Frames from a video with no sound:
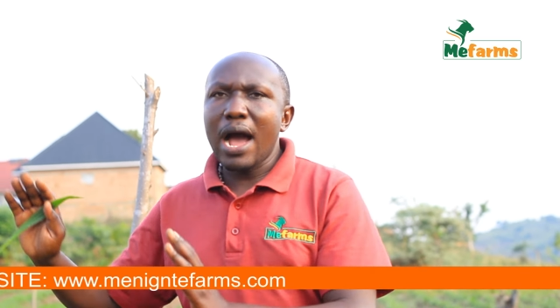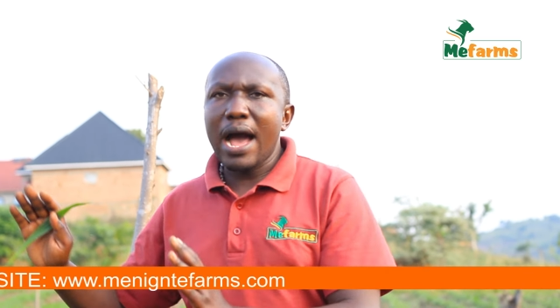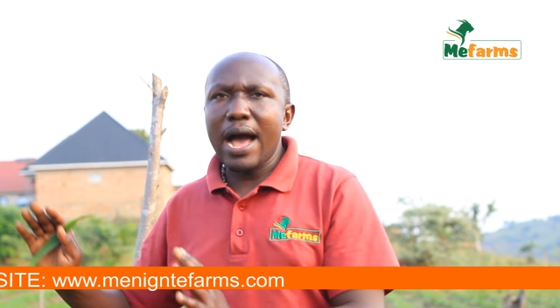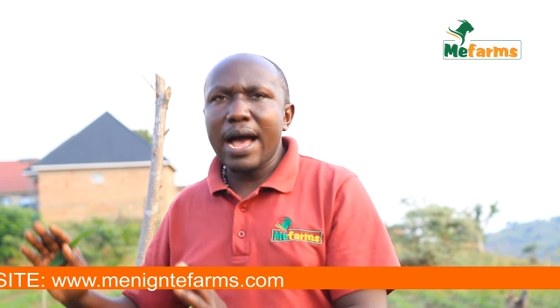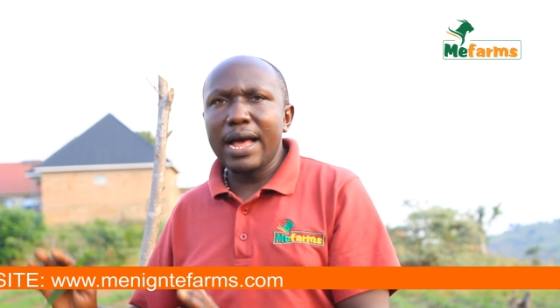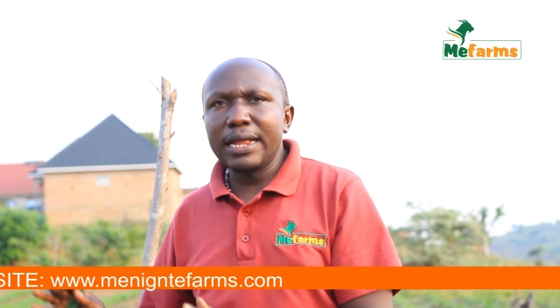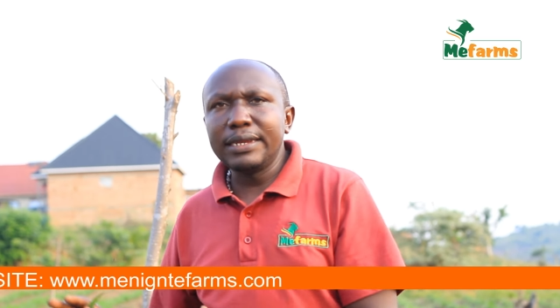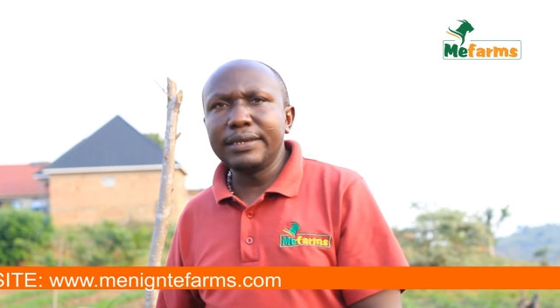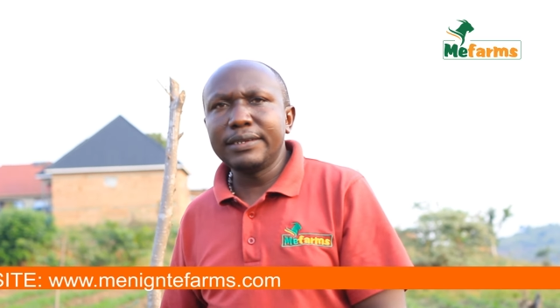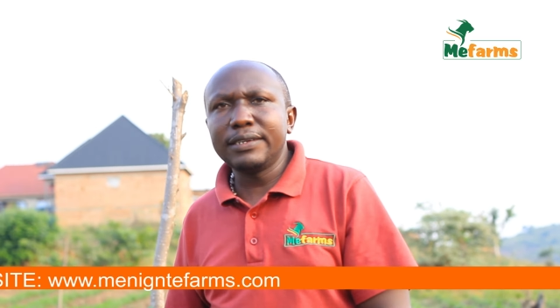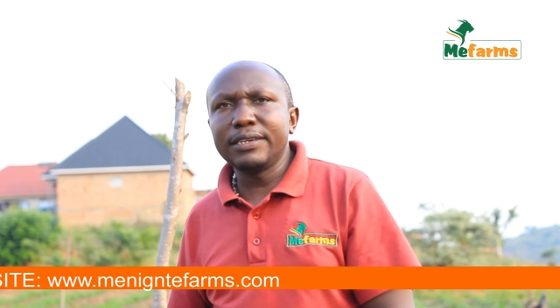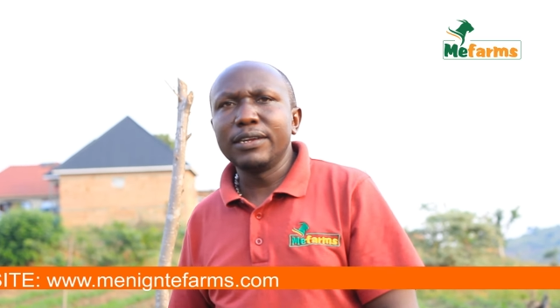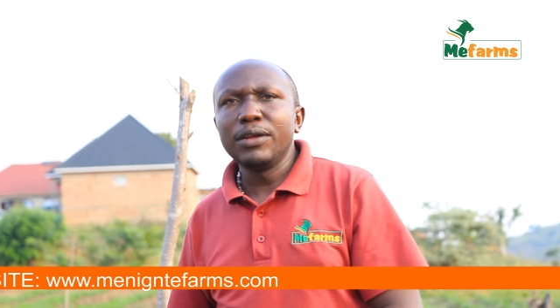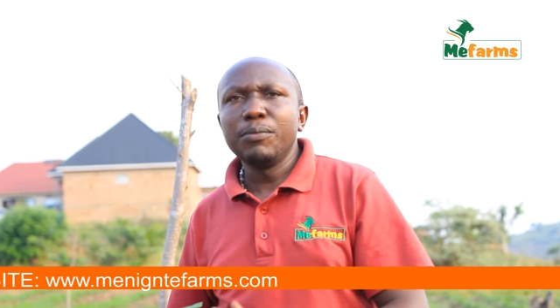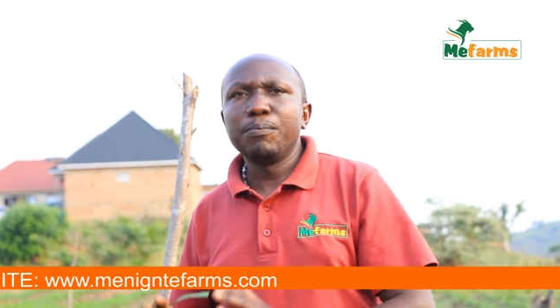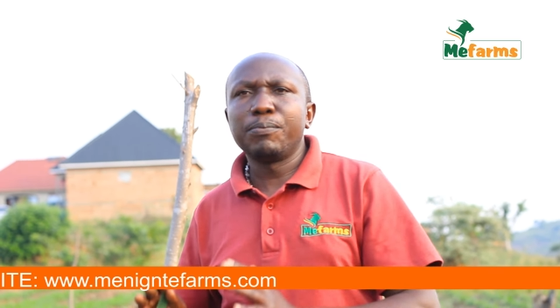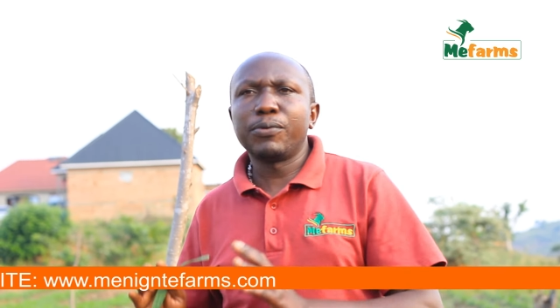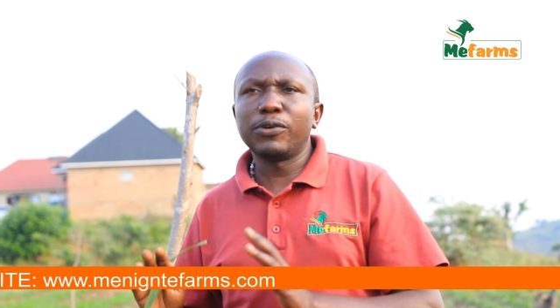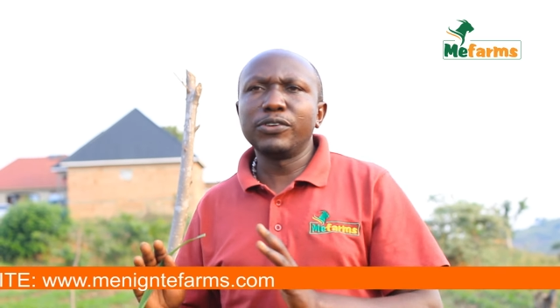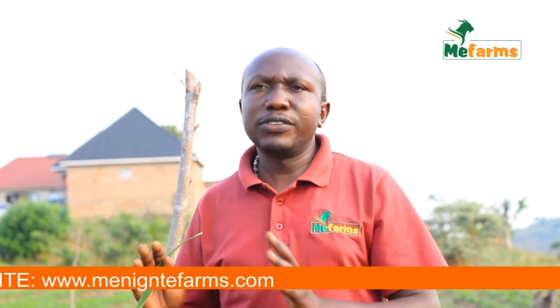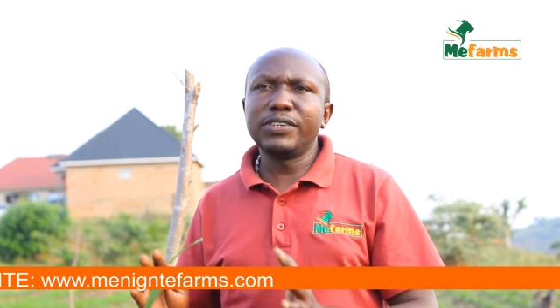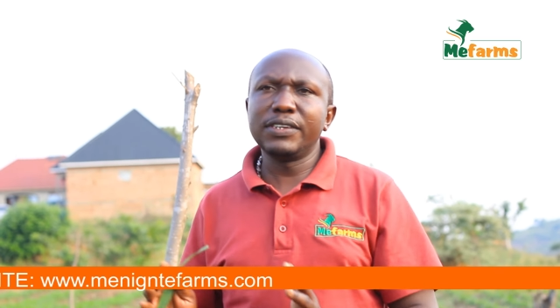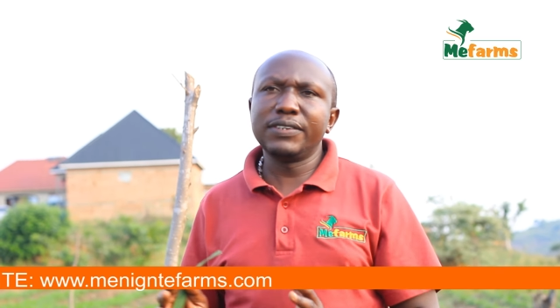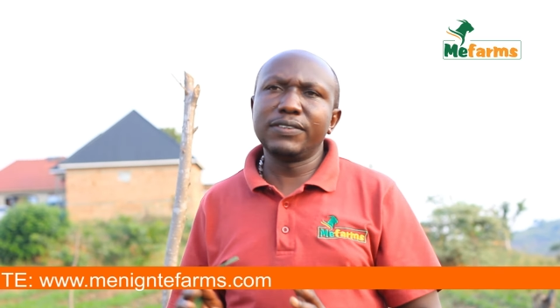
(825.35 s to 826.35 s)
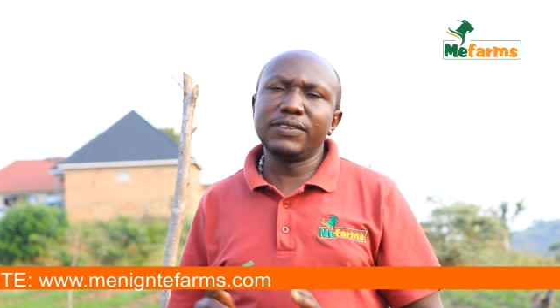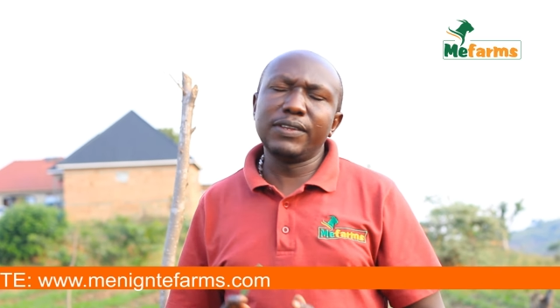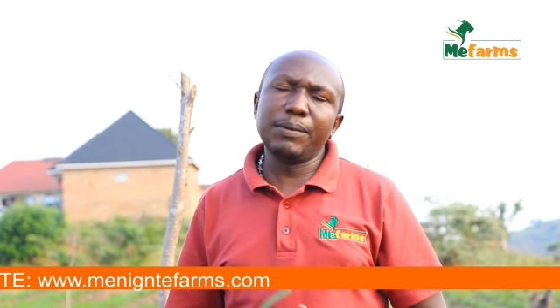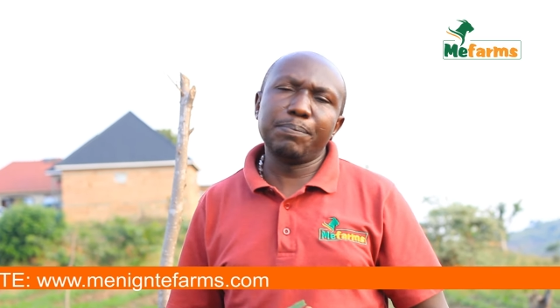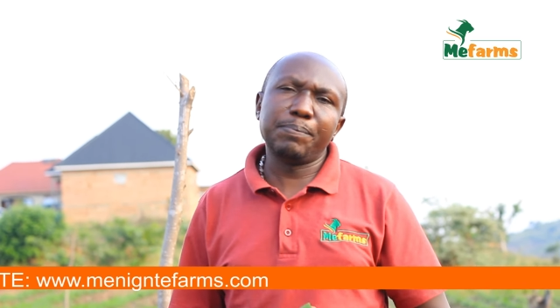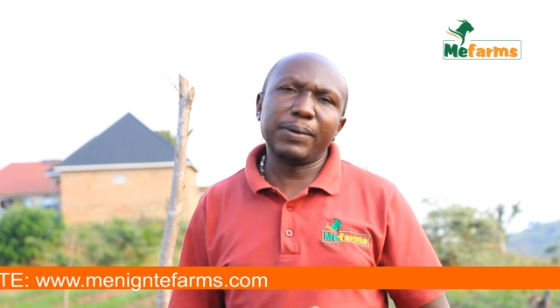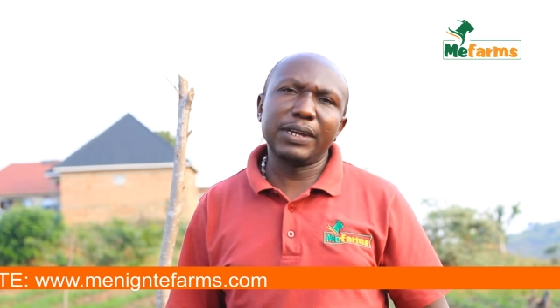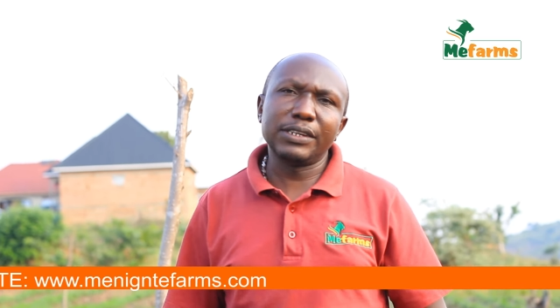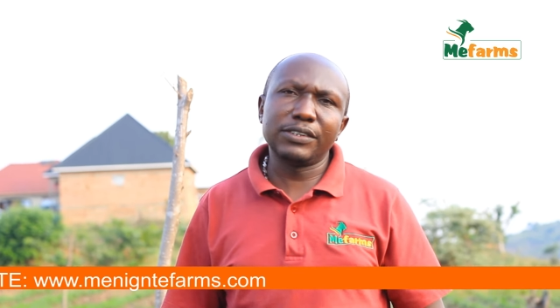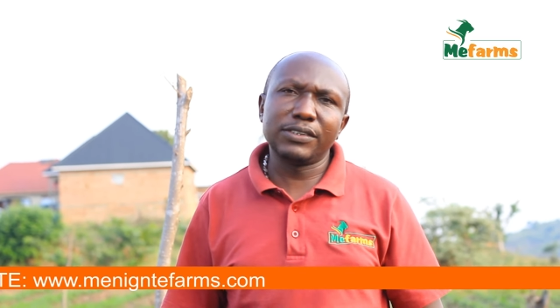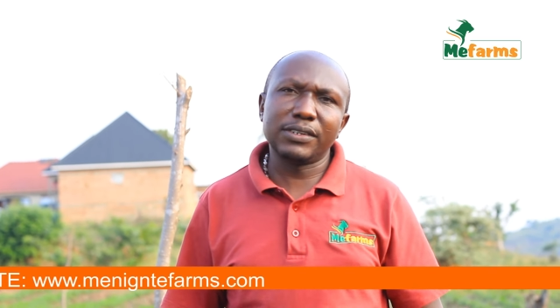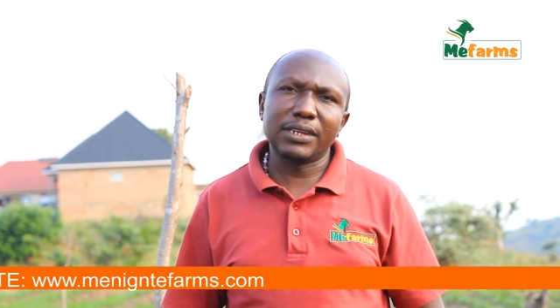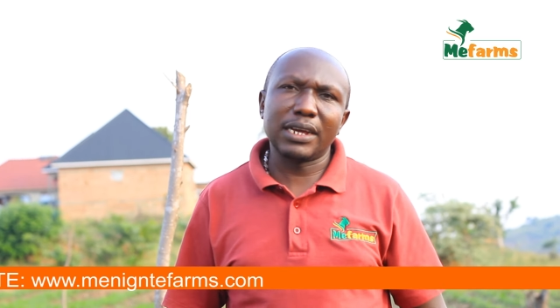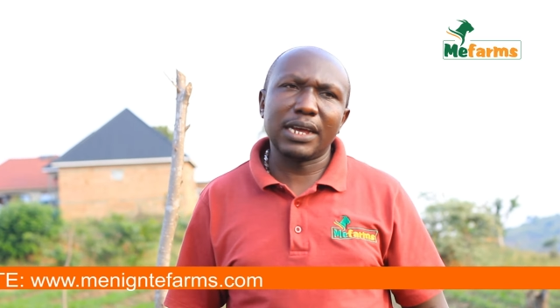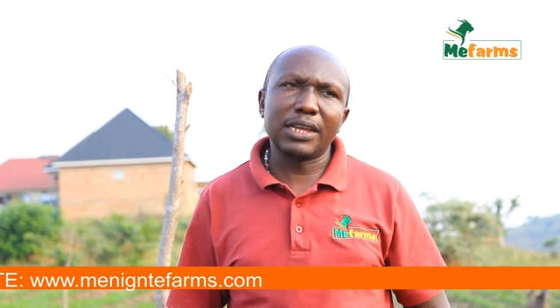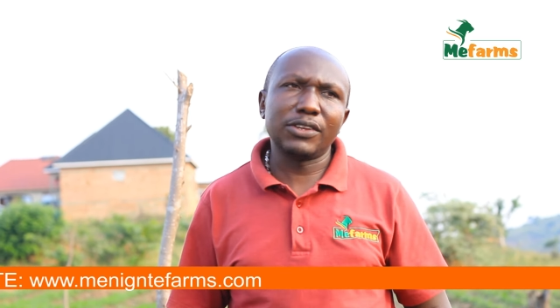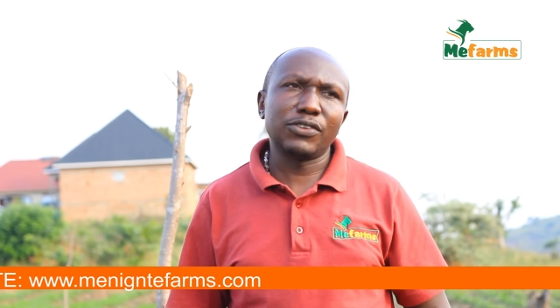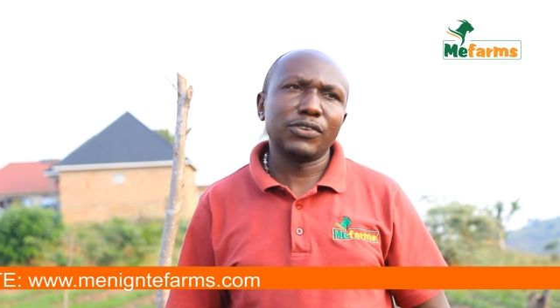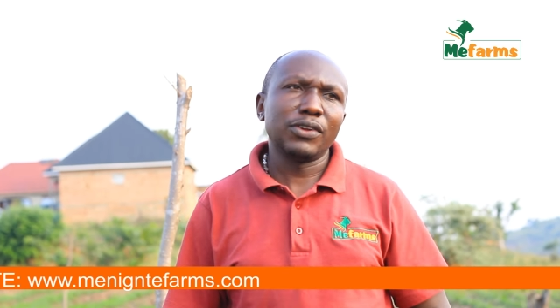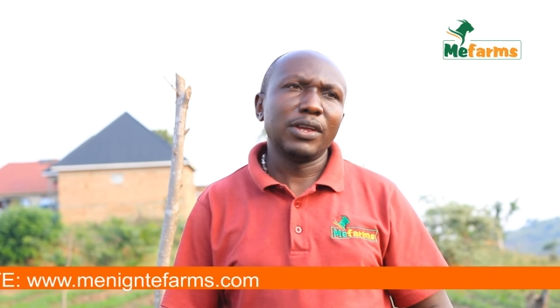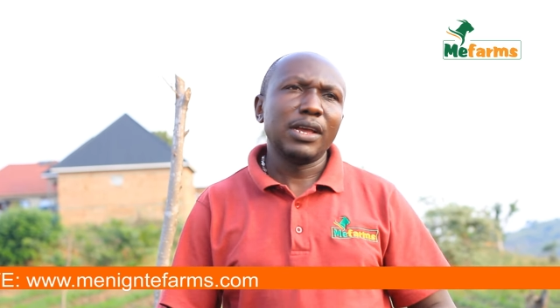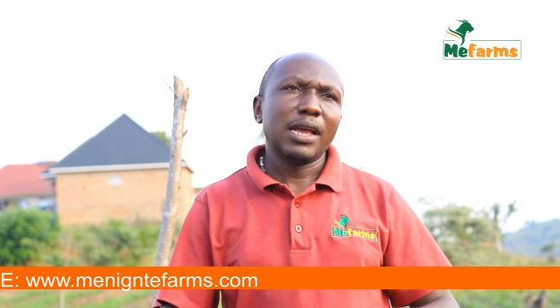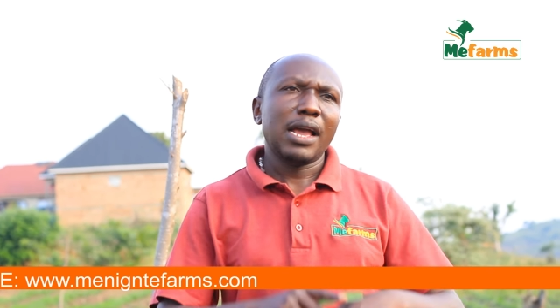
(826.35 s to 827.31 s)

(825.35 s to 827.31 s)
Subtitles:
and process the pastures.